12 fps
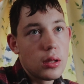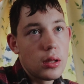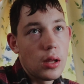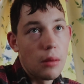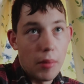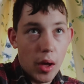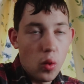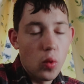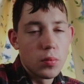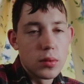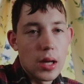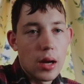in my
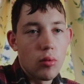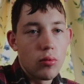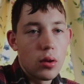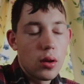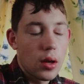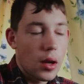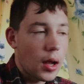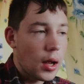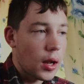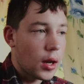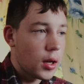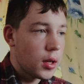hometown,
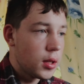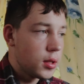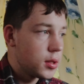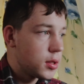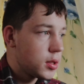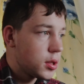and